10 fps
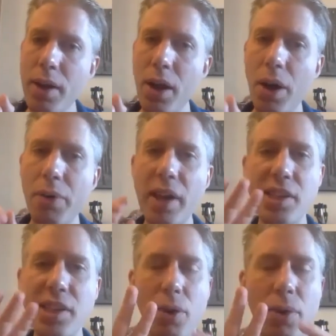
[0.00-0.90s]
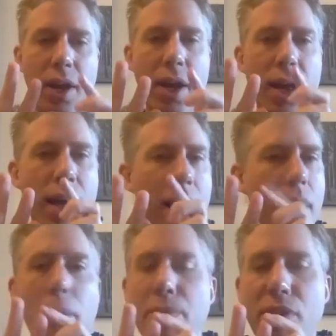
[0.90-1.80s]
Okay, so
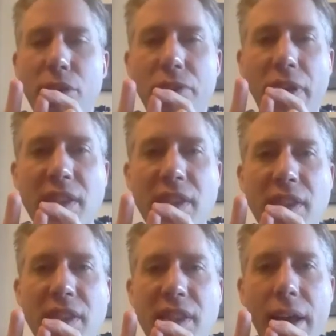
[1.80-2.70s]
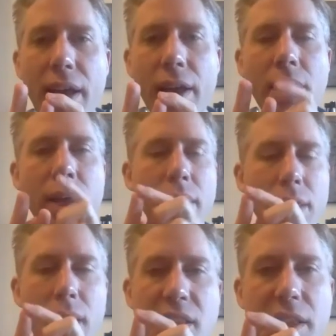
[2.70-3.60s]
observing setting,
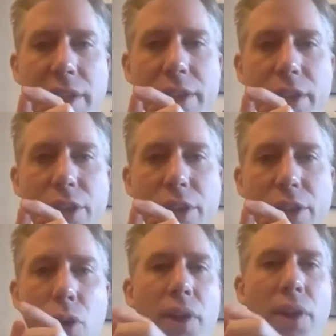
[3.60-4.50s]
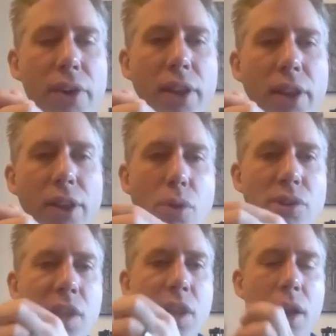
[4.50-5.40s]
listening to tone, hearing the
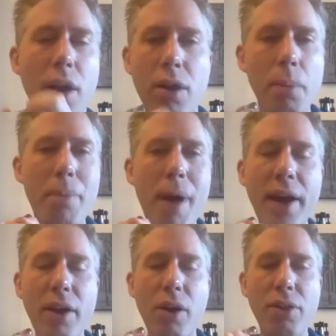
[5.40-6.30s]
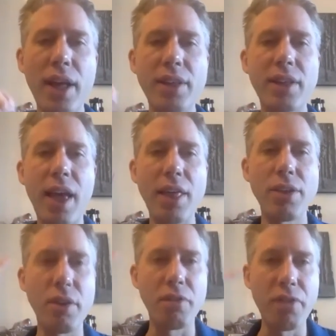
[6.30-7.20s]
words, combining all that
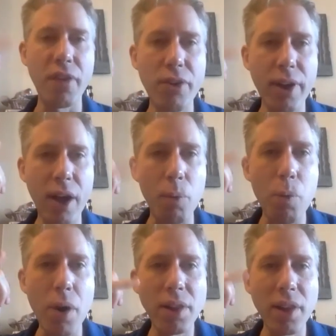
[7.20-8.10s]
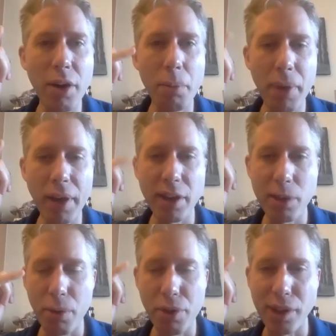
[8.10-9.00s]
together and figuring out one little
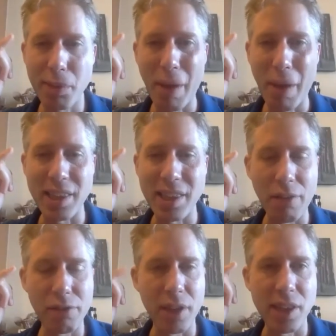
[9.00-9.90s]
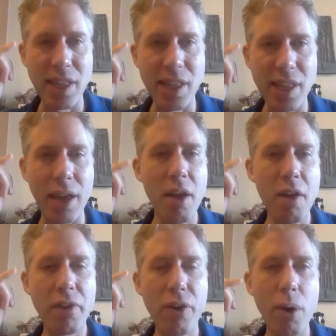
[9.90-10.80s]
pinky's worth of space left to say,
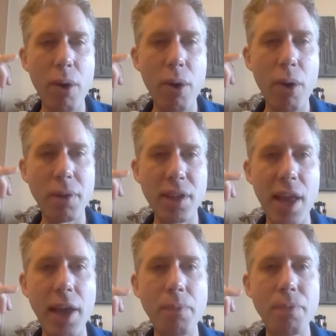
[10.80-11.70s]
figure out what to say.